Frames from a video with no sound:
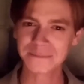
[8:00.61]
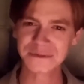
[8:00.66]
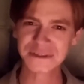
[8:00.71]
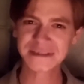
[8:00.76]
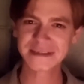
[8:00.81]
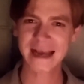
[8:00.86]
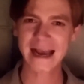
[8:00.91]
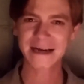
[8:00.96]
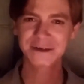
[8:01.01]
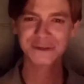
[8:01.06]
I'm
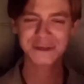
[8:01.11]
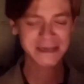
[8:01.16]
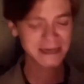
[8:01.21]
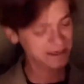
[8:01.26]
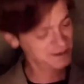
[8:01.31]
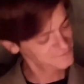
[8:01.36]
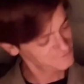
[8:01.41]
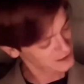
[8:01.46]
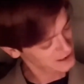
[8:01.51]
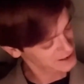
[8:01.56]
just actually
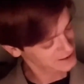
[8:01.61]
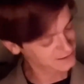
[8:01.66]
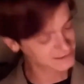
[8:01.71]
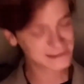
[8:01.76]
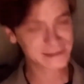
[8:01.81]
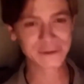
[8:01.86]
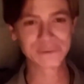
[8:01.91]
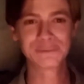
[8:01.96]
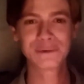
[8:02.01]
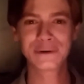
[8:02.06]
kind of, like,
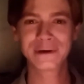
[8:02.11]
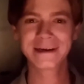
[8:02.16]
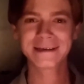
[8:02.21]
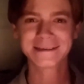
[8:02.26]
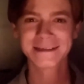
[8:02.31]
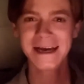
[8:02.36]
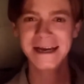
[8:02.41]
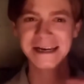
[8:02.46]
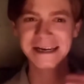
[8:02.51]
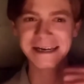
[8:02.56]
super
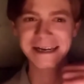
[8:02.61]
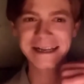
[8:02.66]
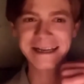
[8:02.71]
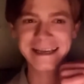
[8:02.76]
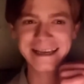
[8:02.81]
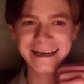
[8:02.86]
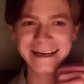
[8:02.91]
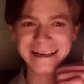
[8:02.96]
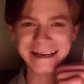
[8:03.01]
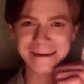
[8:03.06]
excited
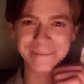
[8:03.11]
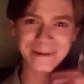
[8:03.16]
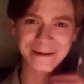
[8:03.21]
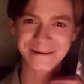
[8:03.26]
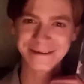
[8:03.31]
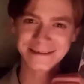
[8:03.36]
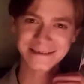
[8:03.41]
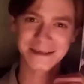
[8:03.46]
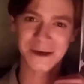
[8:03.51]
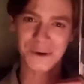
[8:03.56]
and giddy about
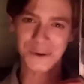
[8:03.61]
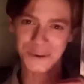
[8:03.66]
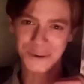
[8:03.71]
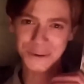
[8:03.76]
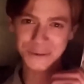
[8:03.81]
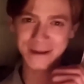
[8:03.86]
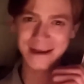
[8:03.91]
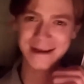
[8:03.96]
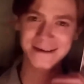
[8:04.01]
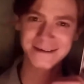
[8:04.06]
this
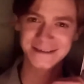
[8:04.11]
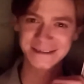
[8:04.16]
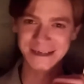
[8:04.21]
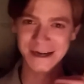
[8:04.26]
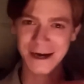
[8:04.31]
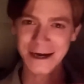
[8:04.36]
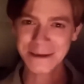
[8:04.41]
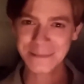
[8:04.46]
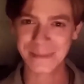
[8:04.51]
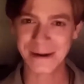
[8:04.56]
whole, like,
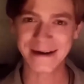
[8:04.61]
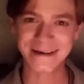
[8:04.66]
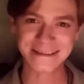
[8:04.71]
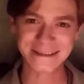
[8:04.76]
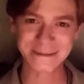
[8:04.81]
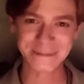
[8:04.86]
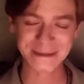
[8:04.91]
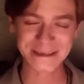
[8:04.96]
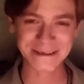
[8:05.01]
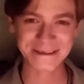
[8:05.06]
Dawn
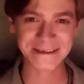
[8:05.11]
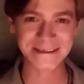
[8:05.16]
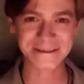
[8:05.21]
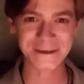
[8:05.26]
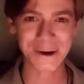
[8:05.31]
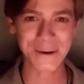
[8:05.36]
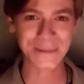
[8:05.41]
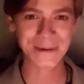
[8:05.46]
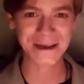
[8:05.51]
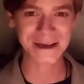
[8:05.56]
possibilities
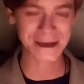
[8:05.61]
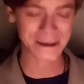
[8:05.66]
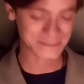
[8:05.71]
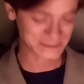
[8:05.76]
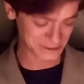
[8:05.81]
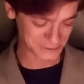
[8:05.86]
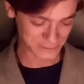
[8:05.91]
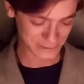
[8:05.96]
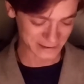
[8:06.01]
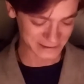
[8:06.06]
opening up
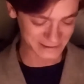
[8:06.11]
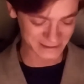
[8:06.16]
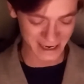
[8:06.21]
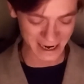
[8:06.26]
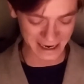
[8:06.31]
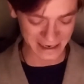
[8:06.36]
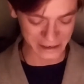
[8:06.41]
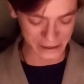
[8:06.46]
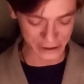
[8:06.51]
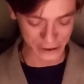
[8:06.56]
to us,
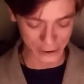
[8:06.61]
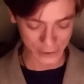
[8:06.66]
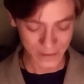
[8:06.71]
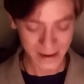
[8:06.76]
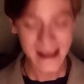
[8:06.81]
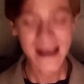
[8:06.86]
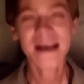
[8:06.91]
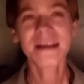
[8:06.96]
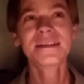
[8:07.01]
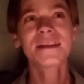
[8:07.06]
and, you know,
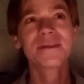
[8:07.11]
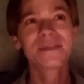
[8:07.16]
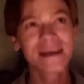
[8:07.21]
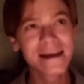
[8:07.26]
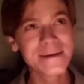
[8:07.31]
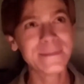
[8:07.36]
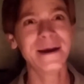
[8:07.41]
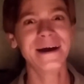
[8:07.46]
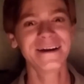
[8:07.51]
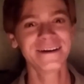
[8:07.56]
the thing
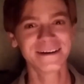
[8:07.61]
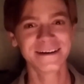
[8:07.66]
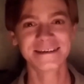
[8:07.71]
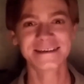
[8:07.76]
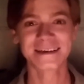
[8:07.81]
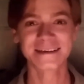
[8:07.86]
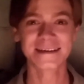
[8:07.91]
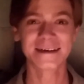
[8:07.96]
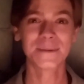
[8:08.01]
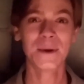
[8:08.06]
about it is
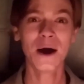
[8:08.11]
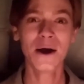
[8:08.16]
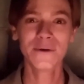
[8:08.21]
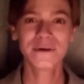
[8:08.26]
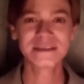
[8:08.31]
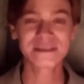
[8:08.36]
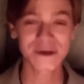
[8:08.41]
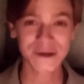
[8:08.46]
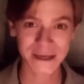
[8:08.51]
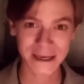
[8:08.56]
I'm
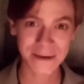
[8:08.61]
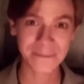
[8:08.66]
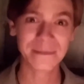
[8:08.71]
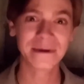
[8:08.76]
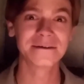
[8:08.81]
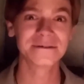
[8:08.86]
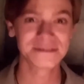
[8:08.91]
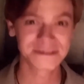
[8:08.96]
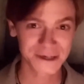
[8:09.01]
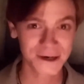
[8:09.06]
always talking
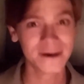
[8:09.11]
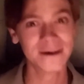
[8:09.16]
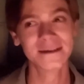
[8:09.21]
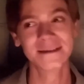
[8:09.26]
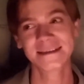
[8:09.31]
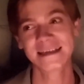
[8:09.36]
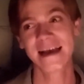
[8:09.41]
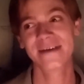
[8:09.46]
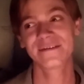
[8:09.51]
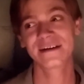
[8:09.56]
about Dawn
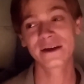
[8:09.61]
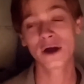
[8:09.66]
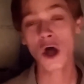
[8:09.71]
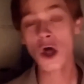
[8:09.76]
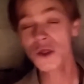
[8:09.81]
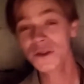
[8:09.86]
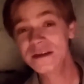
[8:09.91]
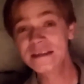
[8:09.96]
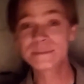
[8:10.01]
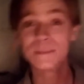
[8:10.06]
as having
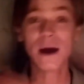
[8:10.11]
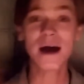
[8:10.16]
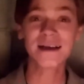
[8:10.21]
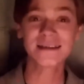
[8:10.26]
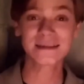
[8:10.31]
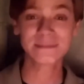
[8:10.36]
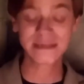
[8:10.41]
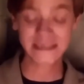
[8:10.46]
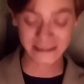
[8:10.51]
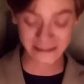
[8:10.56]
all these
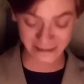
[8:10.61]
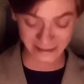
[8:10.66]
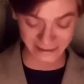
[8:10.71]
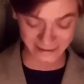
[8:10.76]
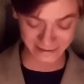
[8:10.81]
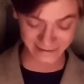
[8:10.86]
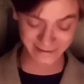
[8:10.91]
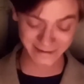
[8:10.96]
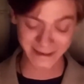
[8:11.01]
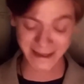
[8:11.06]

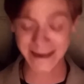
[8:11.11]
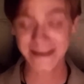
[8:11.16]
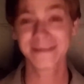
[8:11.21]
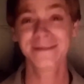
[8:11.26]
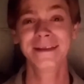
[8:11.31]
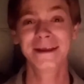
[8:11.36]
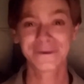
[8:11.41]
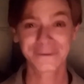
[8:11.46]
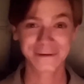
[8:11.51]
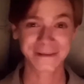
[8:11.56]
possibilities, and, like,
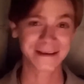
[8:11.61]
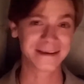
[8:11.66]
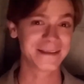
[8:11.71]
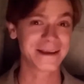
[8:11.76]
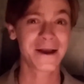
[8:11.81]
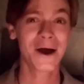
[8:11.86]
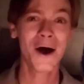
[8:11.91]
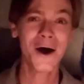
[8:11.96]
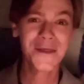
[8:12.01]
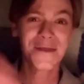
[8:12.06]
literally,
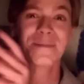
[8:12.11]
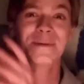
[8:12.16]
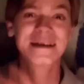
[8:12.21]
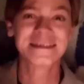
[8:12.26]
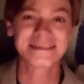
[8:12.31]
like, all the